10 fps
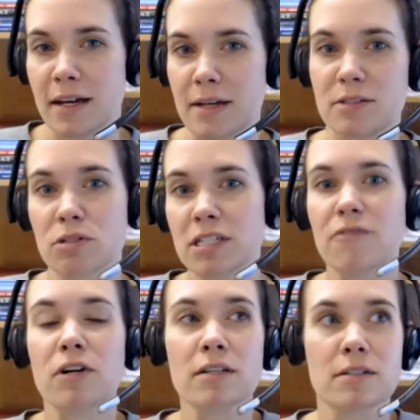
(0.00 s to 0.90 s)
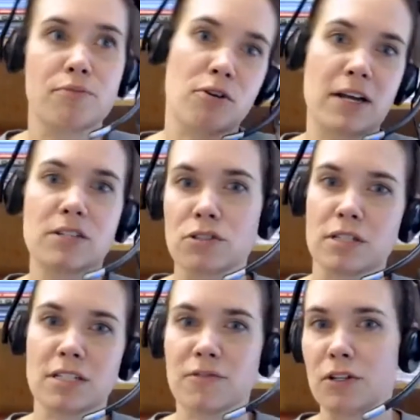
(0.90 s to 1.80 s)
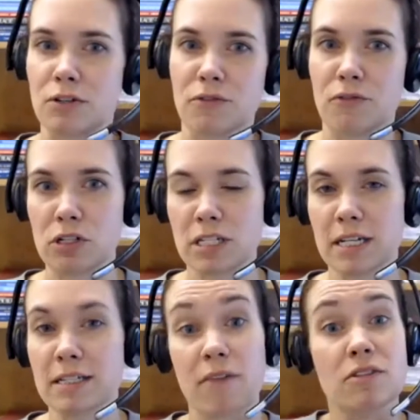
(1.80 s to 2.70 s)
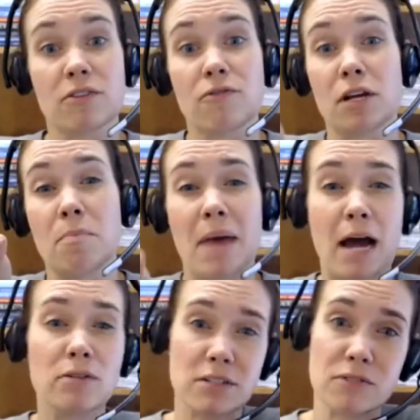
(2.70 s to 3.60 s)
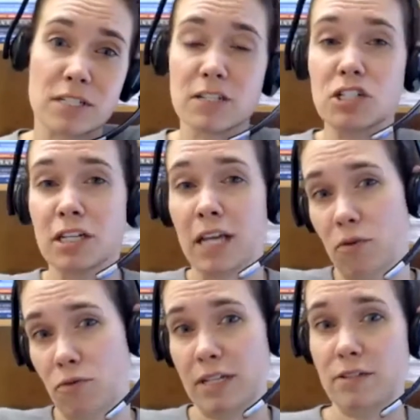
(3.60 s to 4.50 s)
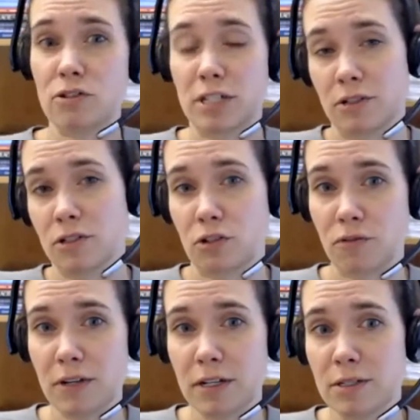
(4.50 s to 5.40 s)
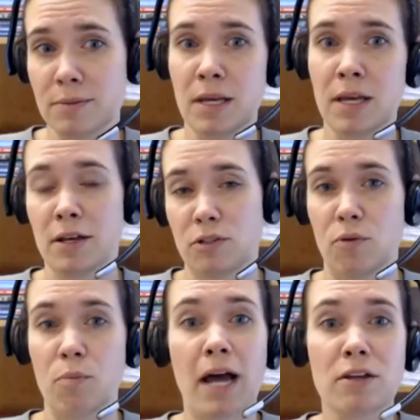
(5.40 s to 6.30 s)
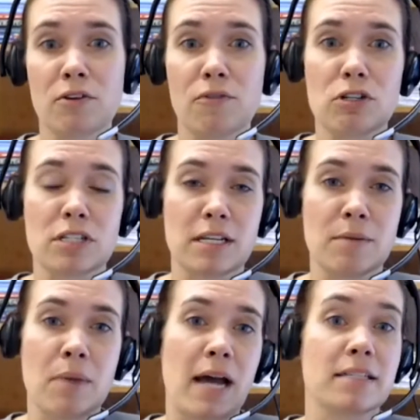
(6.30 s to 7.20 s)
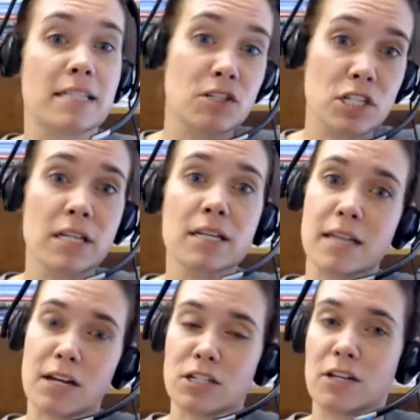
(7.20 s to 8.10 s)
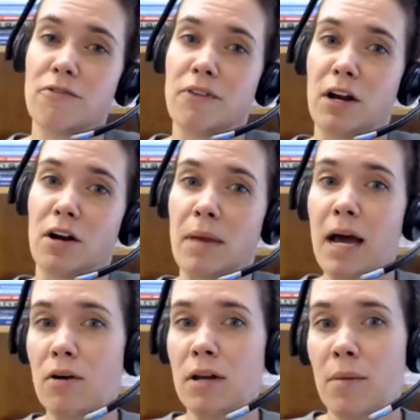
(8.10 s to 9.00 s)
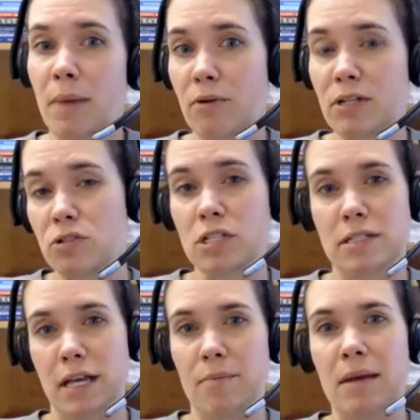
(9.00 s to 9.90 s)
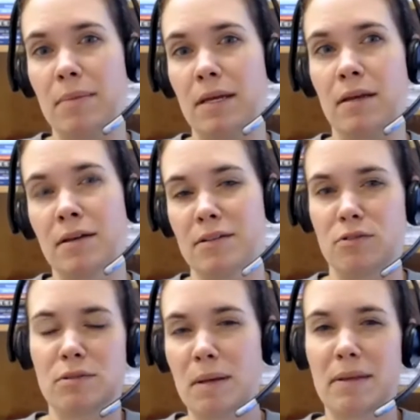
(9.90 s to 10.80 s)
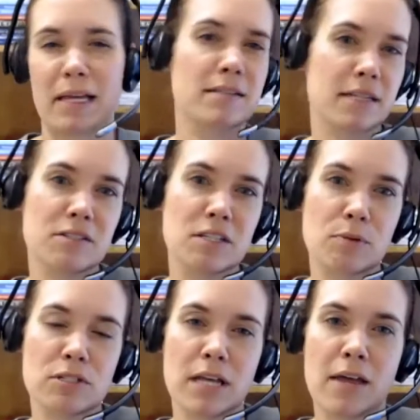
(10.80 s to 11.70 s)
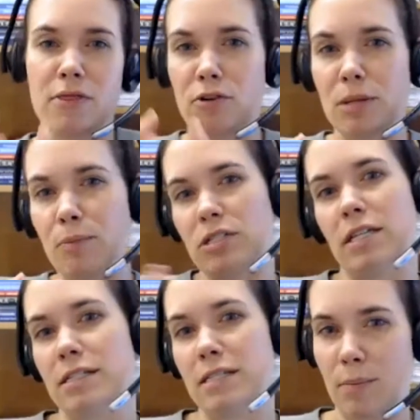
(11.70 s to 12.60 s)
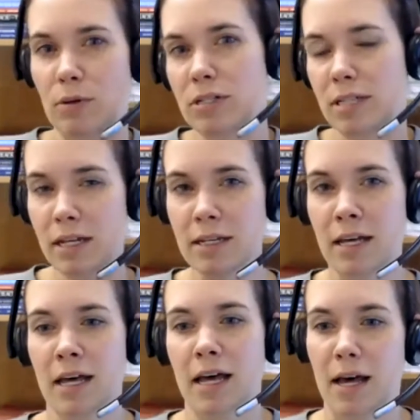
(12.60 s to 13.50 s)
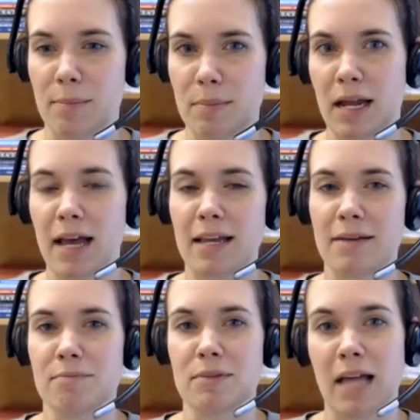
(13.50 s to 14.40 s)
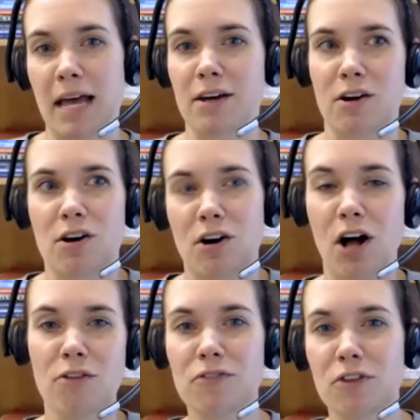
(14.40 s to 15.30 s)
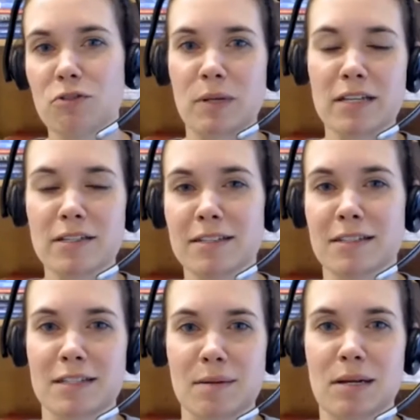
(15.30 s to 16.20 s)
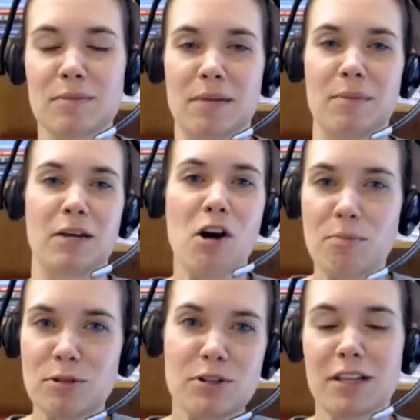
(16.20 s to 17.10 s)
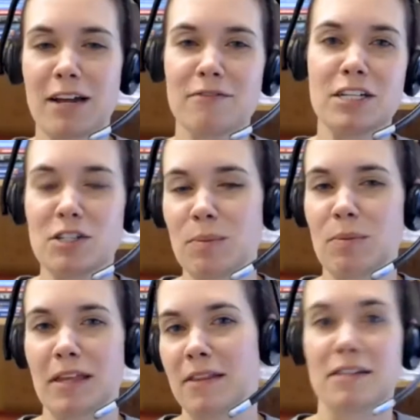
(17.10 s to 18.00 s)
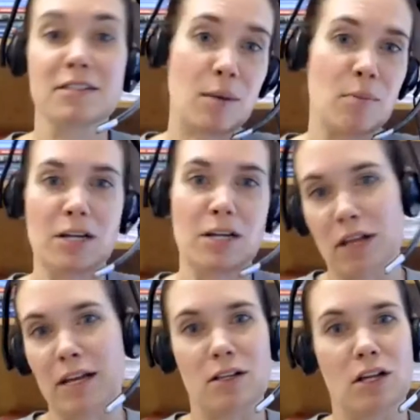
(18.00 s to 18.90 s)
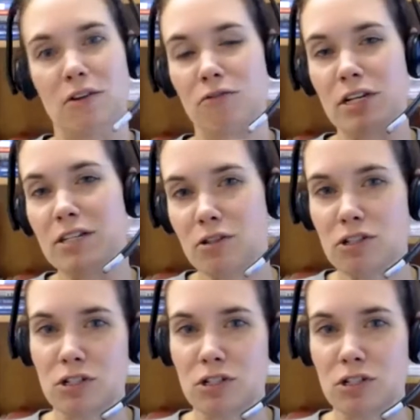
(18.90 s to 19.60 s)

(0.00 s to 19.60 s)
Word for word: Uh, so different professors at different universities have different amounts of teaching and research and service. So my university, my teaching is actually a fair amount. My research is like maybe, so it's maybe like 60%, 30%, 10%. Um, and I like all of those pieces. And sometimes I'm like, oh, I'm doing a lot of teaching, but then the summer I do like a lot of research.